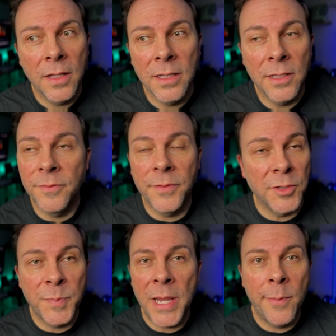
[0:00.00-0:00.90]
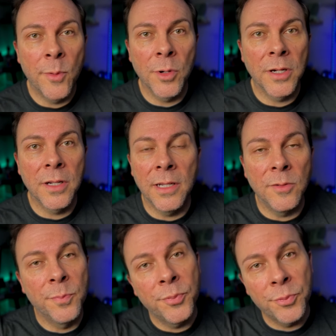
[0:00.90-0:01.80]
If there's paperwork,
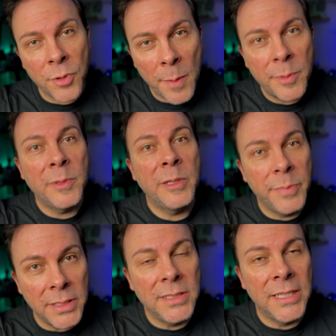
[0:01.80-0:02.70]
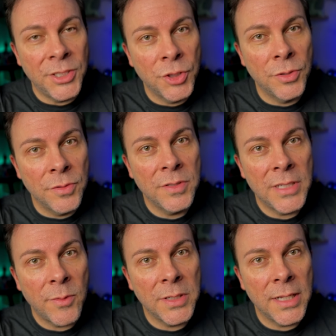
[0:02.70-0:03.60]
it'll probably be digital
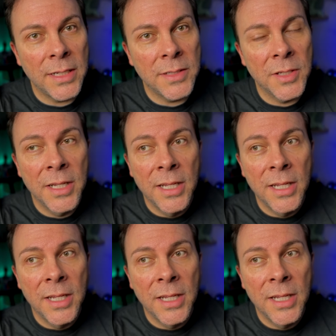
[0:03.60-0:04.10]
nowadays.